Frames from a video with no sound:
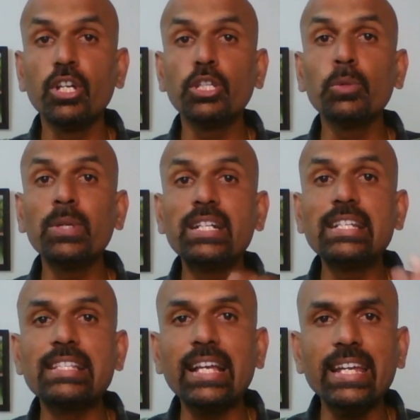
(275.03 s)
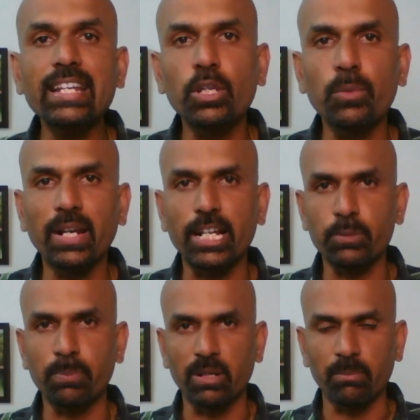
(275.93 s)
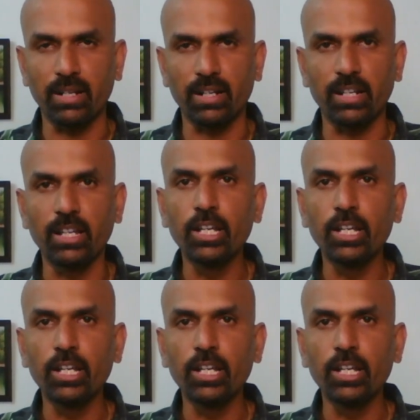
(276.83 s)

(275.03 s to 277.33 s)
you will design your experiment,